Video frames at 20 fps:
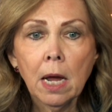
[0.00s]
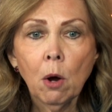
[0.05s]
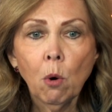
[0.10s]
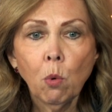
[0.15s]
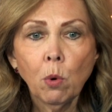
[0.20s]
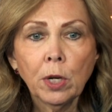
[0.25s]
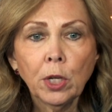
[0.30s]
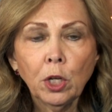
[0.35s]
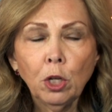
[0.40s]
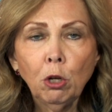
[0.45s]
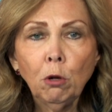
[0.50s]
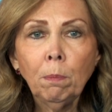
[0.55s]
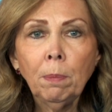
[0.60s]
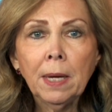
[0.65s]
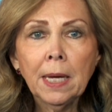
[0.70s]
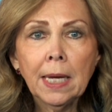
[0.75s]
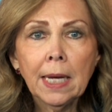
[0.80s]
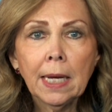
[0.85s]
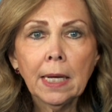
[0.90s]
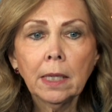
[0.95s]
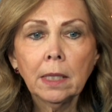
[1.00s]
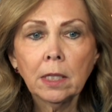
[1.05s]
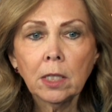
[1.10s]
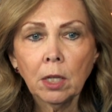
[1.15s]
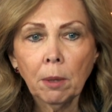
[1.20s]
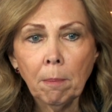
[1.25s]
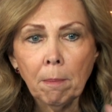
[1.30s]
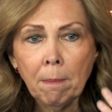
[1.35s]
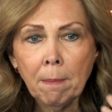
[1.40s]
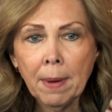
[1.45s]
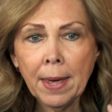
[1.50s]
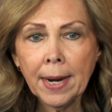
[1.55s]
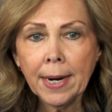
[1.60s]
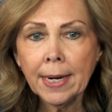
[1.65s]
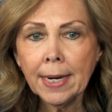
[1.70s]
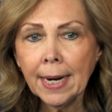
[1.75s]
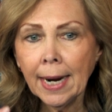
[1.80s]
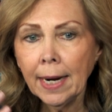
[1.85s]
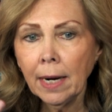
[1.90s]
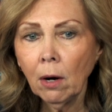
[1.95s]
When you begin to
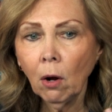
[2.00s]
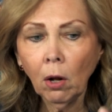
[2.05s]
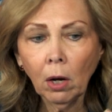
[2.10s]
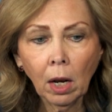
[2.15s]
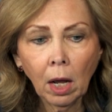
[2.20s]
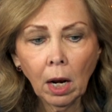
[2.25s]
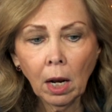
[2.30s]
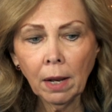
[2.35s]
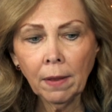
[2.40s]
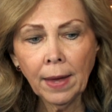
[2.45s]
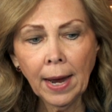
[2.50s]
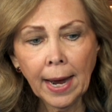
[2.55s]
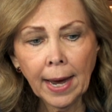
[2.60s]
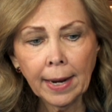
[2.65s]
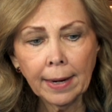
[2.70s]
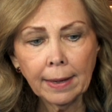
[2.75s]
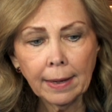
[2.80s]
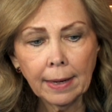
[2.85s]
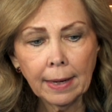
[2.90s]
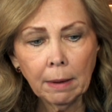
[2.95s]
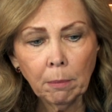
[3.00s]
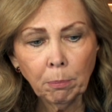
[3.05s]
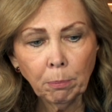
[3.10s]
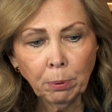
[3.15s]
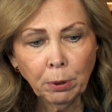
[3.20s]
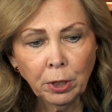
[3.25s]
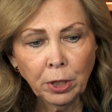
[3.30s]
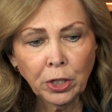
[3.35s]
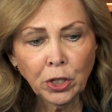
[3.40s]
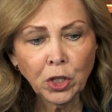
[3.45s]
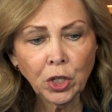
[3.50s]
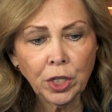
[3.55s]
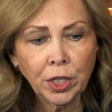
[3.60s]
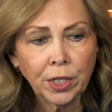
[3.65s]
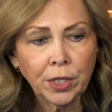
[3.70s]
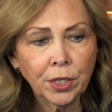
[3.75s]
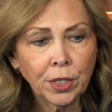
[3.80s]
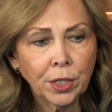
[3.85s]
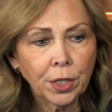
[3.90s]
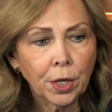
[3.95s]
meditate on all of that, it
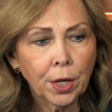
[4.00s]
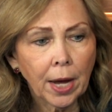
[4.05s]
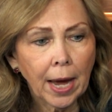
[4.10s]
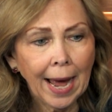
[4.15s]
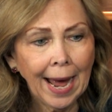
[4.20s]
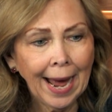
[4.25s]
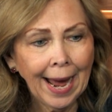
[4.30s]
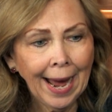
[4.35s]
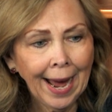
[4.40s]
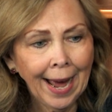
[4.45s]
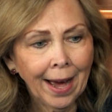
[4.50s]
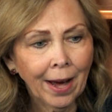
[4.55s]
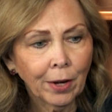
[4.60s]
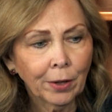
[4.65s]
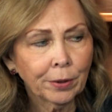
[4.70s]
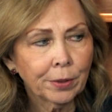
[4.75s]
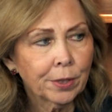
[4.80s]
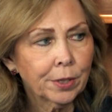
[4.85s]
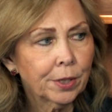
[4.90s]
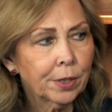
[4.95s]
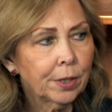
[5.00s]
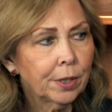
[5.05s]
pushes out